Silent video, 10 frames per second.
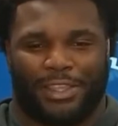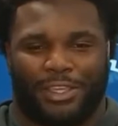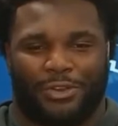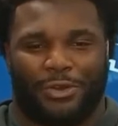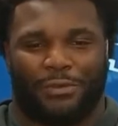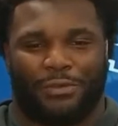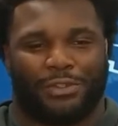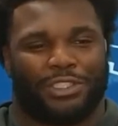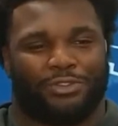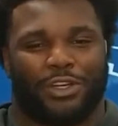think, you know, if
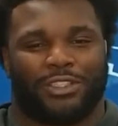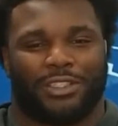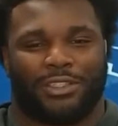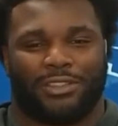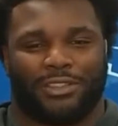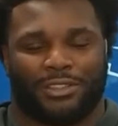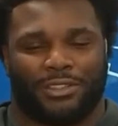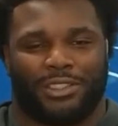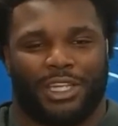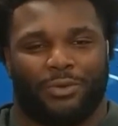you just trust in us
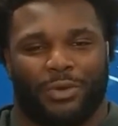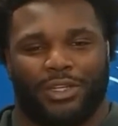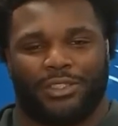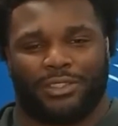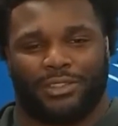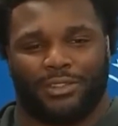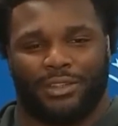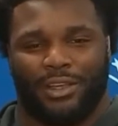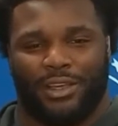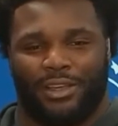and stick with us, and,
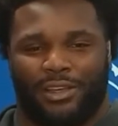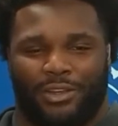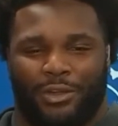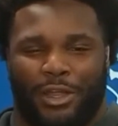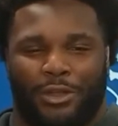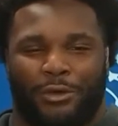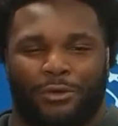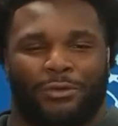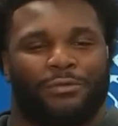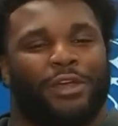you know, I
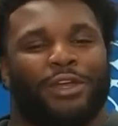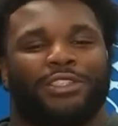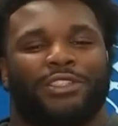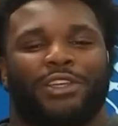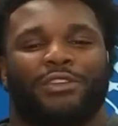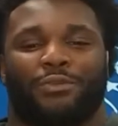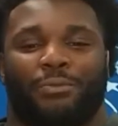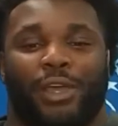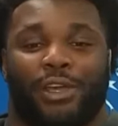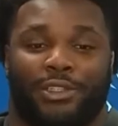know very successful
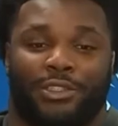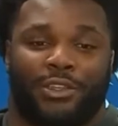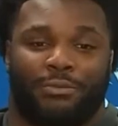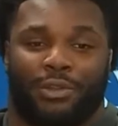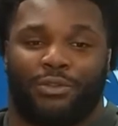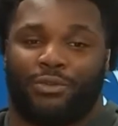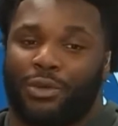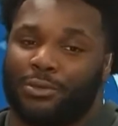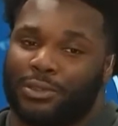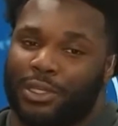marriages have been
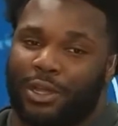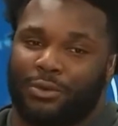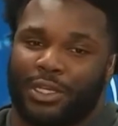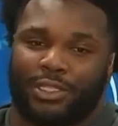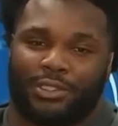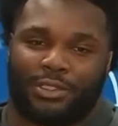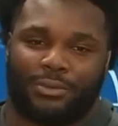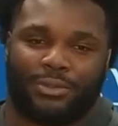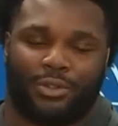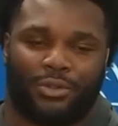through ups and down
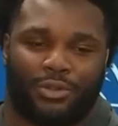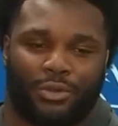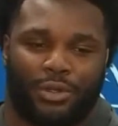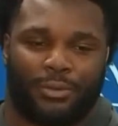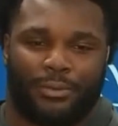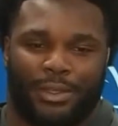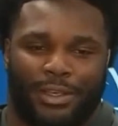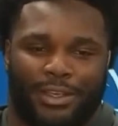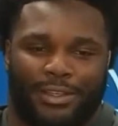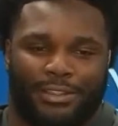relationships. So, you know,
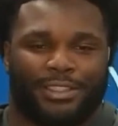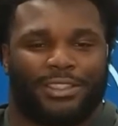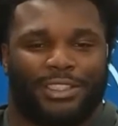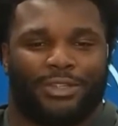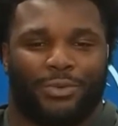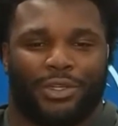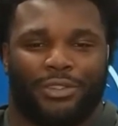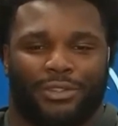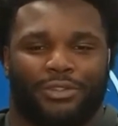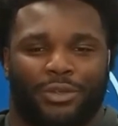just stick with
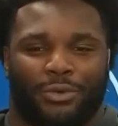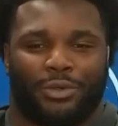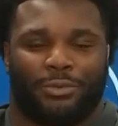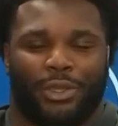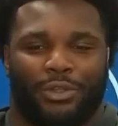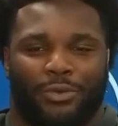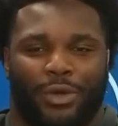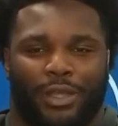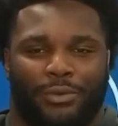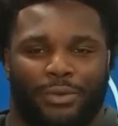us. You know, we're going to make you
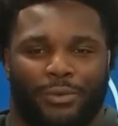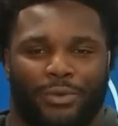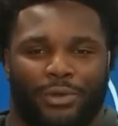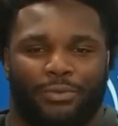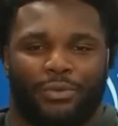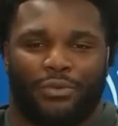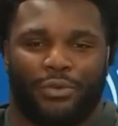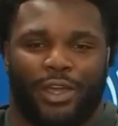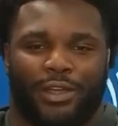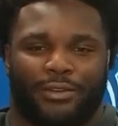right. We're going to prove
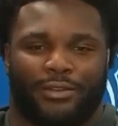you right.